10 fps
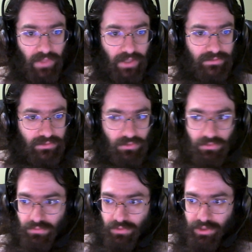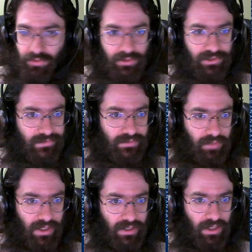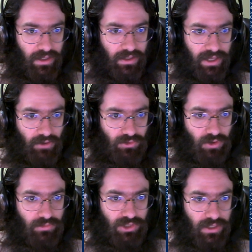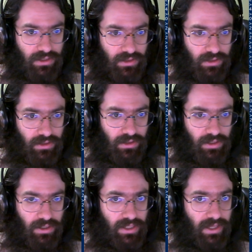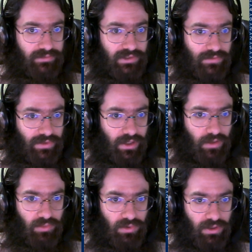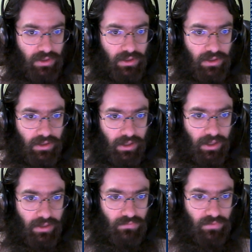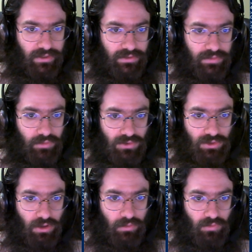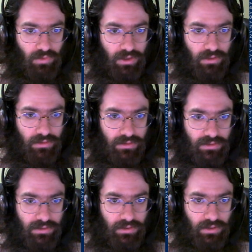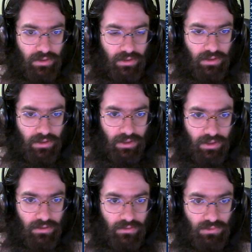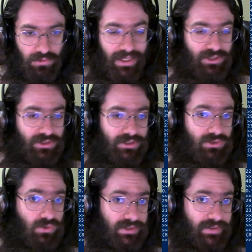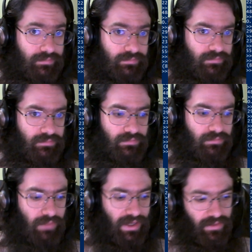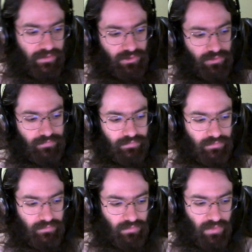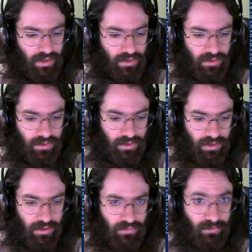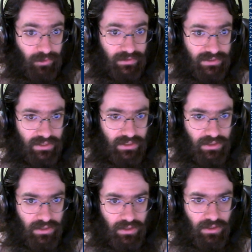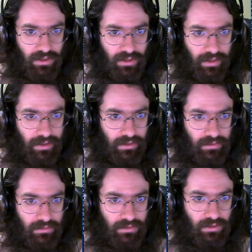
So here we just made a counter object that counts everything up and finds the most common ones, or actually sorts them by their frequency, and